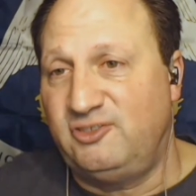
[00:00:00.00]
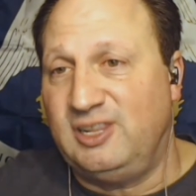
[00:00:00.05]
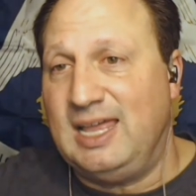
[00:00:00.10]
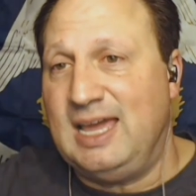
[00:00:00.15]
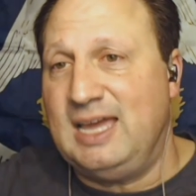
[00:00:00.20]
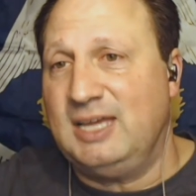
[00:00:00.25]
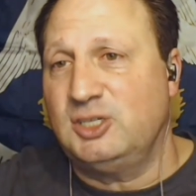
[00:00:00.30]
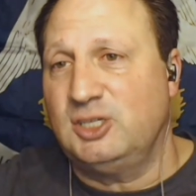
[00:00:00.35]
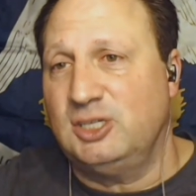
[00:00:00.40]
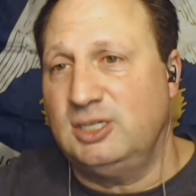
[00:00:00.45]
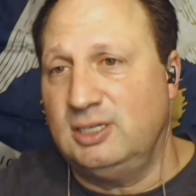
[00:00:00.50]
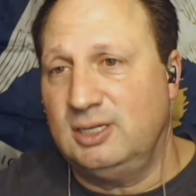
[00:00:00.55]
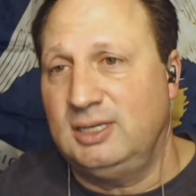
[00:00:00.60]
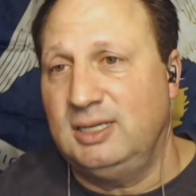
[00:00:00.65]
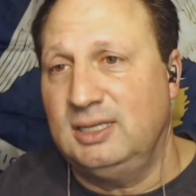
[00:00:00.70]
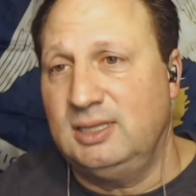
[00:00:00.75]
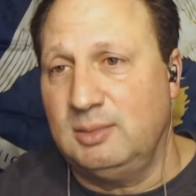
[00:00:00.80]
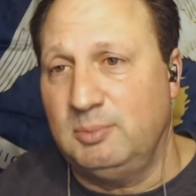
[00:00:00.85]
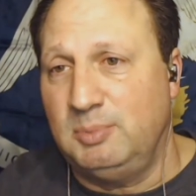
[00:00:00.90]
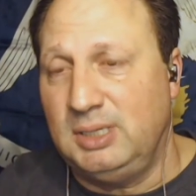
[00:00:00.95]
flashing
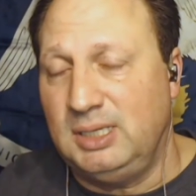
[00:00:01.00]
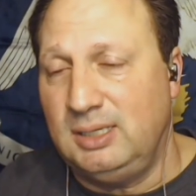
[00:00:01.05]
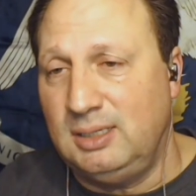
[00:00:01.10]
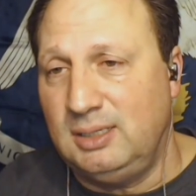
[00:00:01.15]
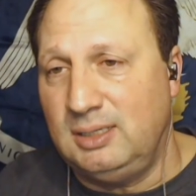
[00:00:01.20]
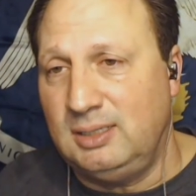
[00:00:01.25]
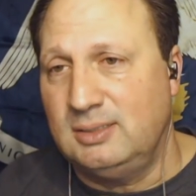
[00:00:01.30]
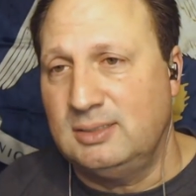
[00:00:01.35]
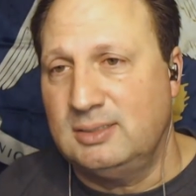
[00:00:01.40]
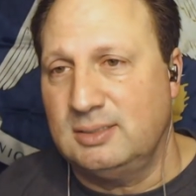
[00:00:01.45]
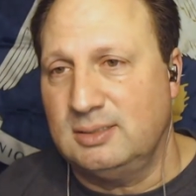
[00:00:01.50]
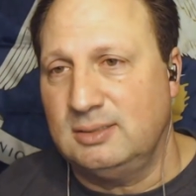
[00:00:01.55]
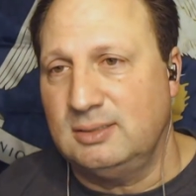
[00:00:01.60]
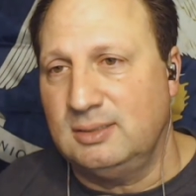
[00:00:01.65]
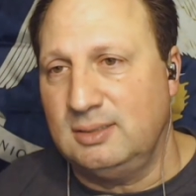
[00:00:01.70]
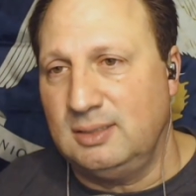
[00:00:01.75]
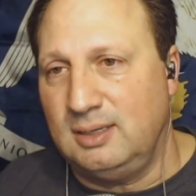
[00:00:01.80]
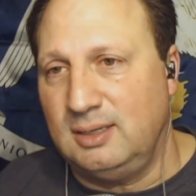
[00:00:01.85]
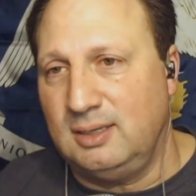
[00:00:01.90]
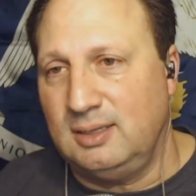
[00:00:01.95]
to get the beads
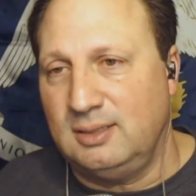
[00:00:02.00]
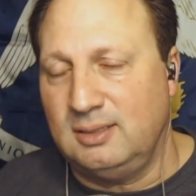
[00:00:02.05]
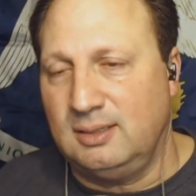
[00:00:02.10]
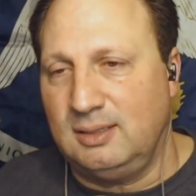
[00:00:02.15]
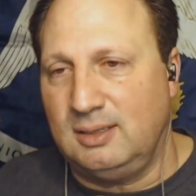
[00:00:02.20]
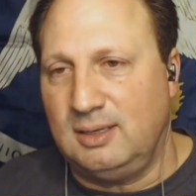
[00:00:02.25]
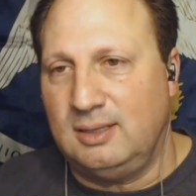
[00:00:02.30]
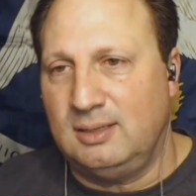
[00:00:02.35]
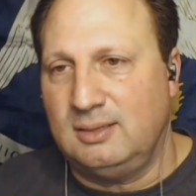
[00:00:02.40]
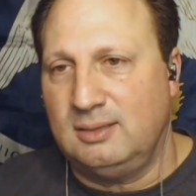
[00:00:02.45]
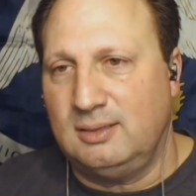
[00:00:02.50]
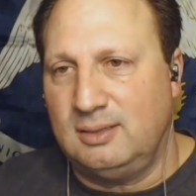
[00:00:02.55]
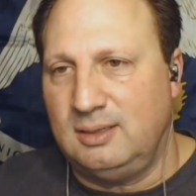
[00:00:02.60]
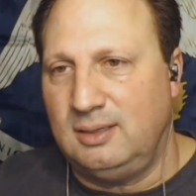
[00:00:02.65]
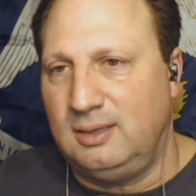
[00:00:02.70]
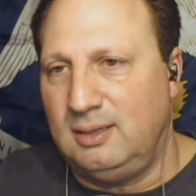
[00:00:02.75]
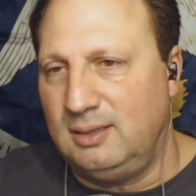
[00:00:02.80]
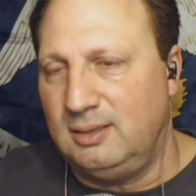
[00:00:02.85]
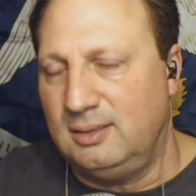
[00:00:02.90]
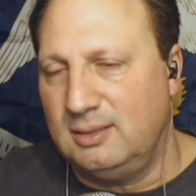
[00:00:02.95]
and
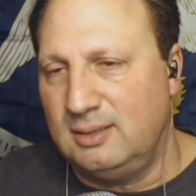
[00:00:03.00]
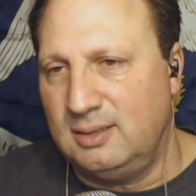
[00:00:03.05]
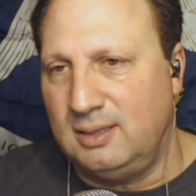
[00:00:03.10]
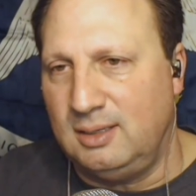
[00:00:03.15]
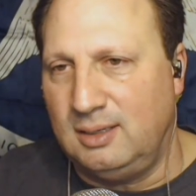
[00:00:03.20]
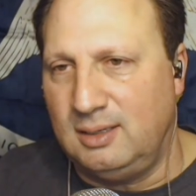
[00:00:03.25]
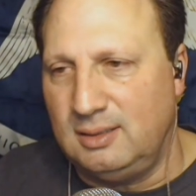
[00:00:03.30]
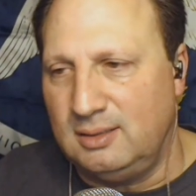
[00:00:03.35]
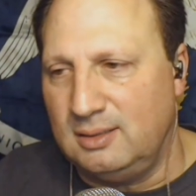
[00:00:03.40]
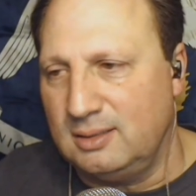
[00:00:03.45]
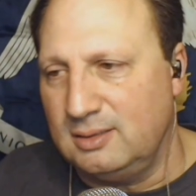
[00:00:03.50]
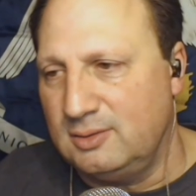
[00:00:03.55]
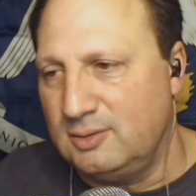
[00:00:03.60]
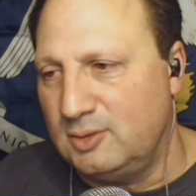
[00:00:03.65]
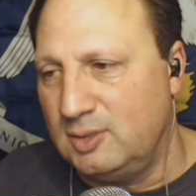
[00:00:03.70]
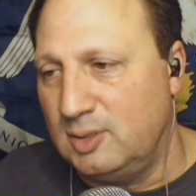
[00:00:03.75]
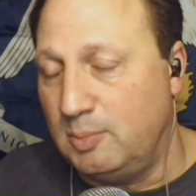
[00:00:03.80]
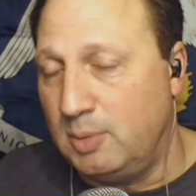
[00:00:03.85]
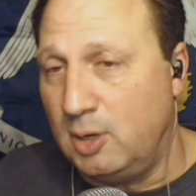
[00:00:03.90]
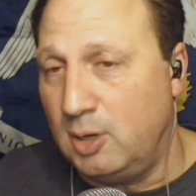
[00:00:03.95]
the
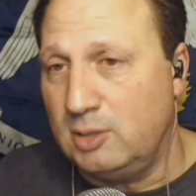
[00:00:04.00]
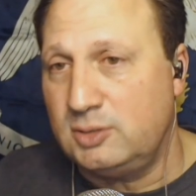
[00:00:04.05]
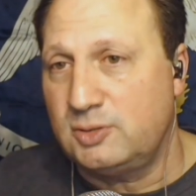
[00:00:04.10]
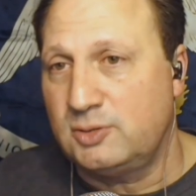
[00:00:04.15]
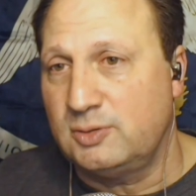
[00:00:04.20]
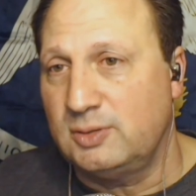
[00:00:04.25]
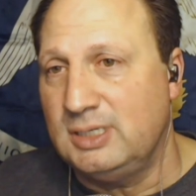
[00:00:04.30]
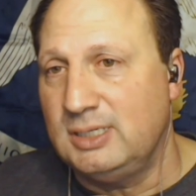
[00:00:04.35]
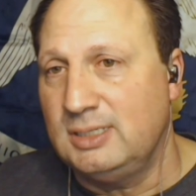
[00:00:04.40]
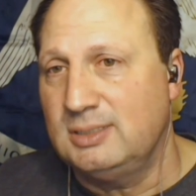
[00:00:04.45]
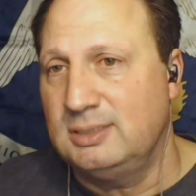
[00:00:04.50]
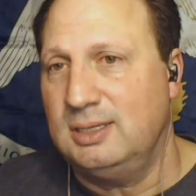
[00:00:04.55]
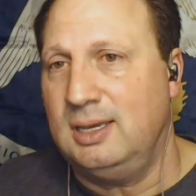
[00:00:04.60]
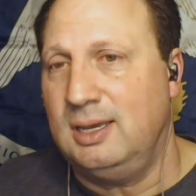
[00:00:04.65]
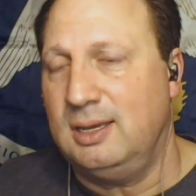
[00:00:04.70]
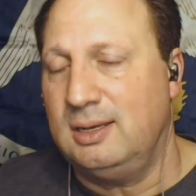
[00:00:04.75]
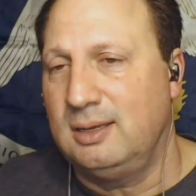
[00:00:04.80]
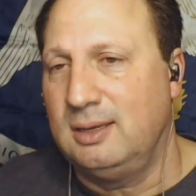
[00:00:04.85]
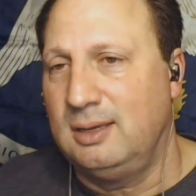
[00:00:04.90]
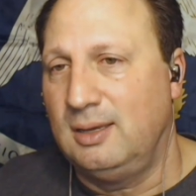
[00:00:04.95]
other debaucheries
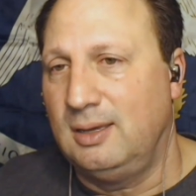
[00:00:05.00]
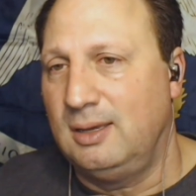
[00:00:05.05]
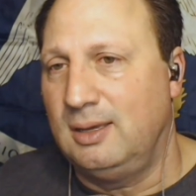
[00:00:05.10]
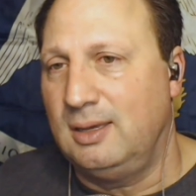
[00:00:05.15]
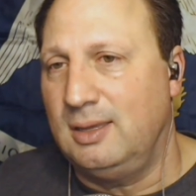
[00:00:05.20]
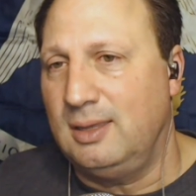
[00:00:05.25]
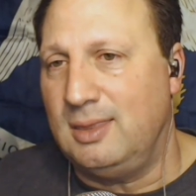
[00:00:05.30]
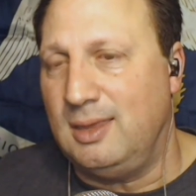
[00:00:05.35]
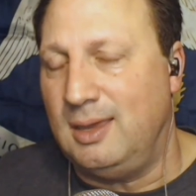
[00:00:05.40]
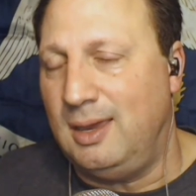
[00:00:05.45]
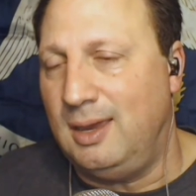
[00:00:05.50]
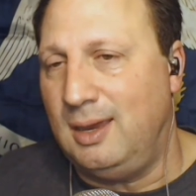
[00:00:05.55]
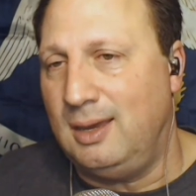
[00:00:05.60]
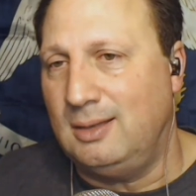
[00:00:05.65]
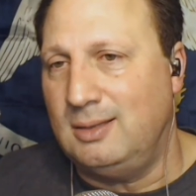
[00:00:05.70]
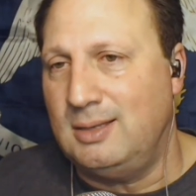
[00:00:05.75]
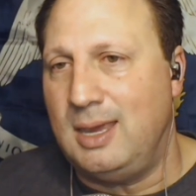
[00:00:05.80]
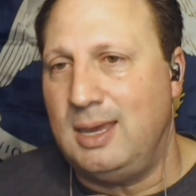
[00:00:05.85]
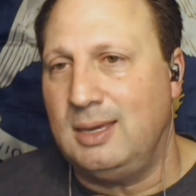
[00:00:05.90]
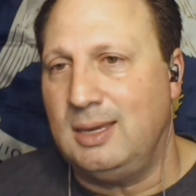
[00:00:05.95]
that
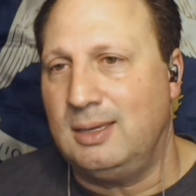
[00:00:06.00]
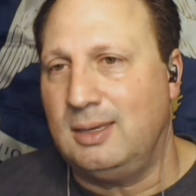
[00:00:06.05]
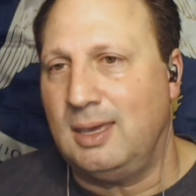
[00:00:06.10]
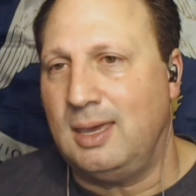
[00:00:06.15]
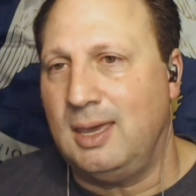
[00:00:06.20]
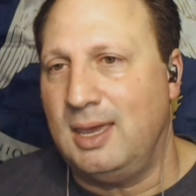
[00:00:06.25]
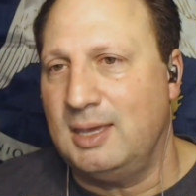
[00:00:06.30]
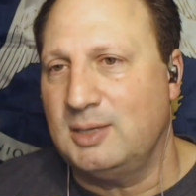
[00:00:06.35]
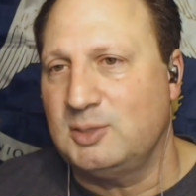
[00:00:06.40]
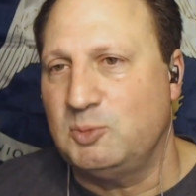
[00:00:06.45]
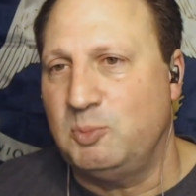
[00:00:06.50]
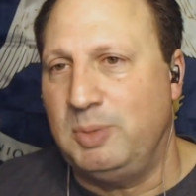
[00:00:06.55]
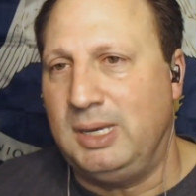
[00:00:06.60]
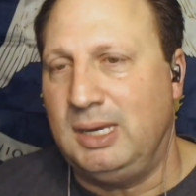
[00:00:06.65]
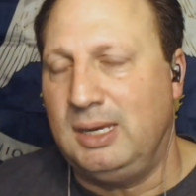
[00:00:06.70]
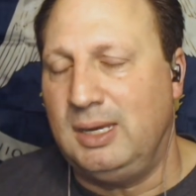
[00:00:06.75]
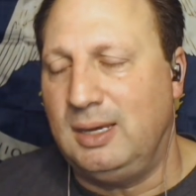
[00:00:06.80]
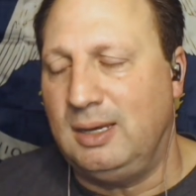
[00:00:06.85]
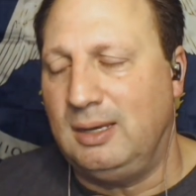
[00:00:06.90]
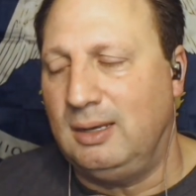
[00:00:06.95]
they take as
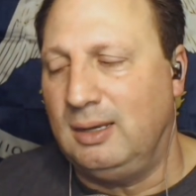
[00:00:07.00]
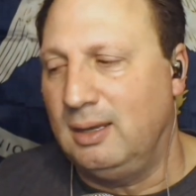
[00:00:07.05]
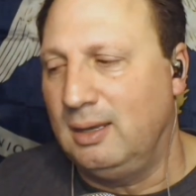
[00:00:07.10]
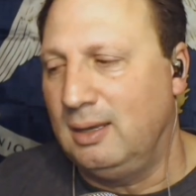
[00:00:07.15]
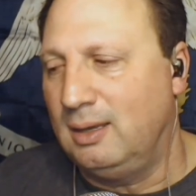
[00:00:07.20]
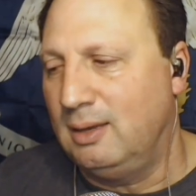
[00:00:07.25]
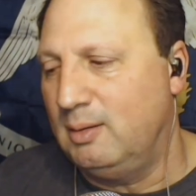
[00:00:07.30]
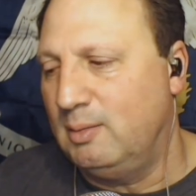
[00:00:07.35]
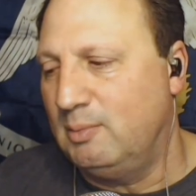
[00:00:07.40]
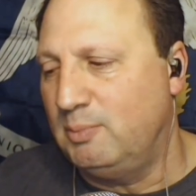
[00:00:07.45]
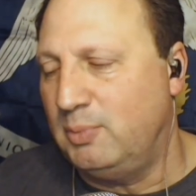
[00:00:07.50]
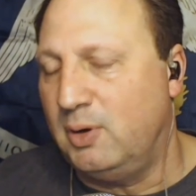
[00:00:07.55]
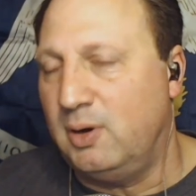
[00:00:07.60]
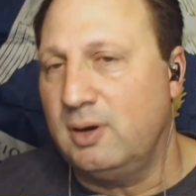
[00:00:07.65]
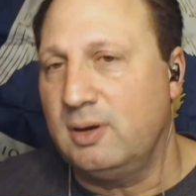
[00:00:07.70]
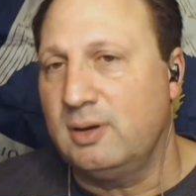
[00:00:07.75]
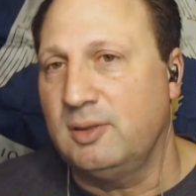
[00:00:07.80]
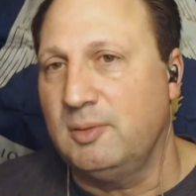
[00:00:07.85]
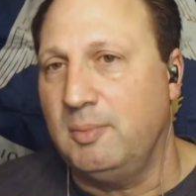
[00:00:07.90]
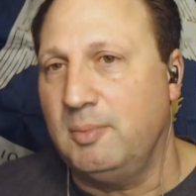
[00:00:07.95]
being
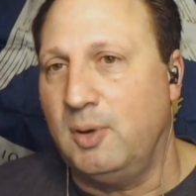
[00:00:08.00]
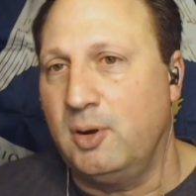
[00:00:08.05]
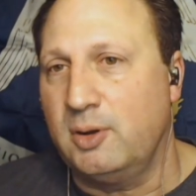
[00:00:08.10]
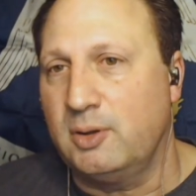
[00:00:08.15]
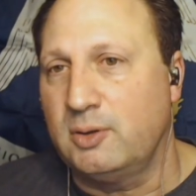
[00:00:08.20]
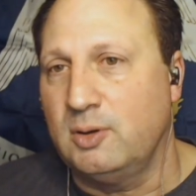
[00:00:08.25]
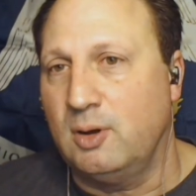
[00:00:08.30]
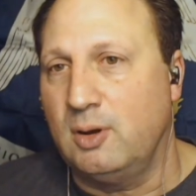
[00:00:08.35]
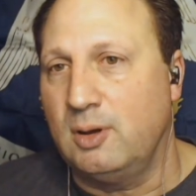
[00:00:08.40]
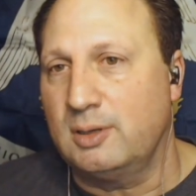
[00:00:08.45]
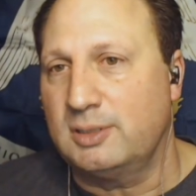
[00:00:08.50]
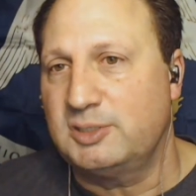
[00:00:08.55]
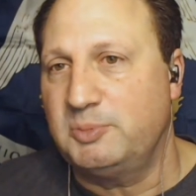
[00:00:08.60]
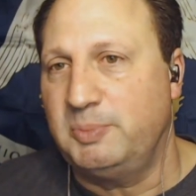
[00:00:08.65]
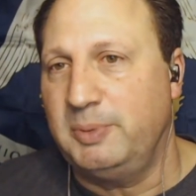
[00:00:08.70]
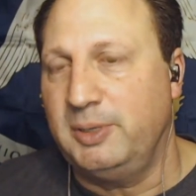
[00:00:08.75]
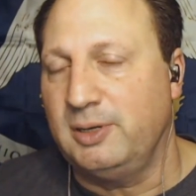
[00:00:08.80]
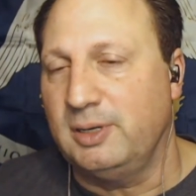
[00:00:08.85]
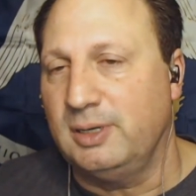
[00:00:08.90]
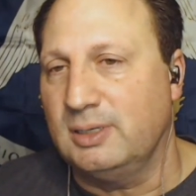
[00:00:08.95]
part of the Mardi Gras
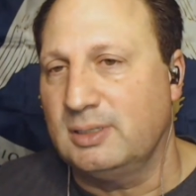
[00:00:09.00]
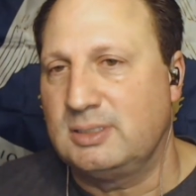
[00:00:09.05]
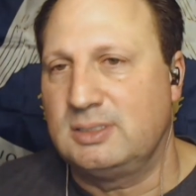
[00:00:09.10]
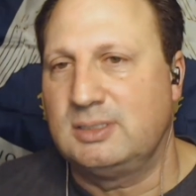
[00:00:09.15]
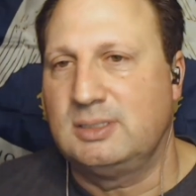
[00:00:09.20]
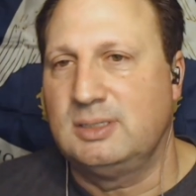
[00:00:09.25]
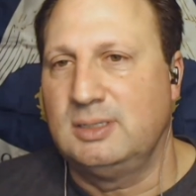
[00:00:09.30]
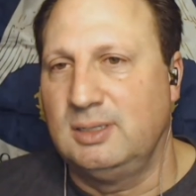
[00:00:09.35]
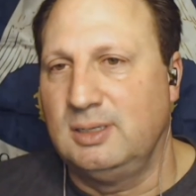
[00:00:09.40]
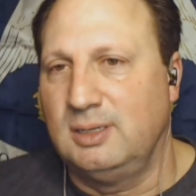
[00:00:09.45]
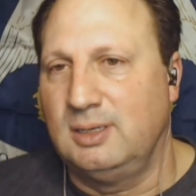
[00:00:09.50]
experience.